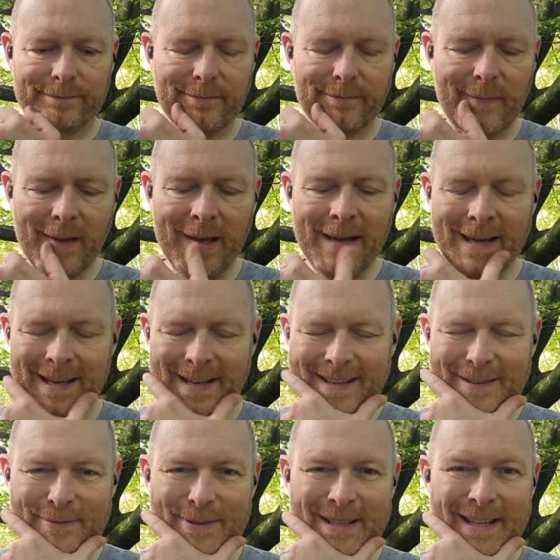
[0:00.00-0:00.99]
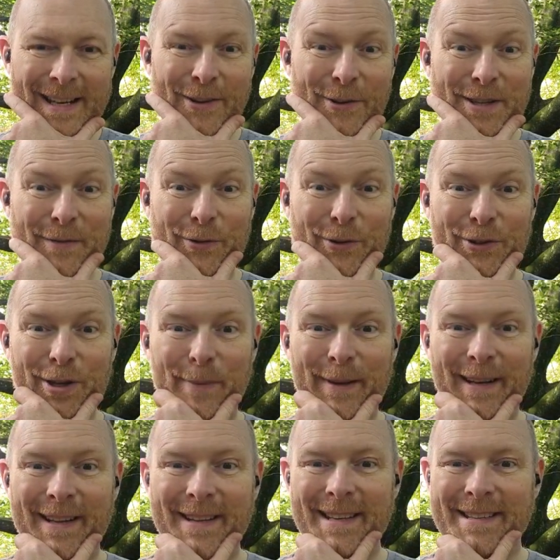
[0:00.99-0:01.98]
Particularly on a difficult
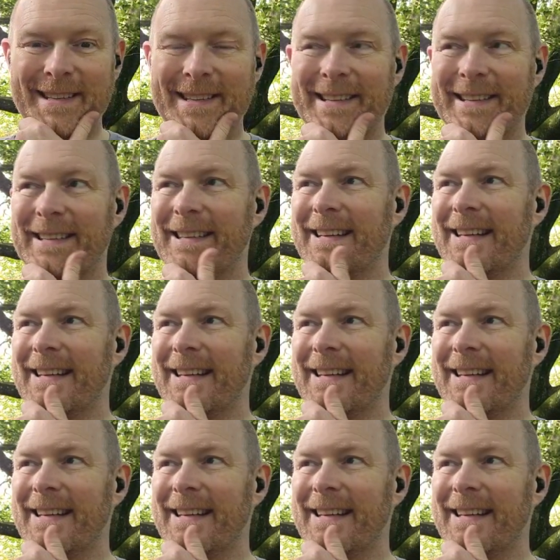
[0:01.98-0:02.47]
topic like this, isn't it?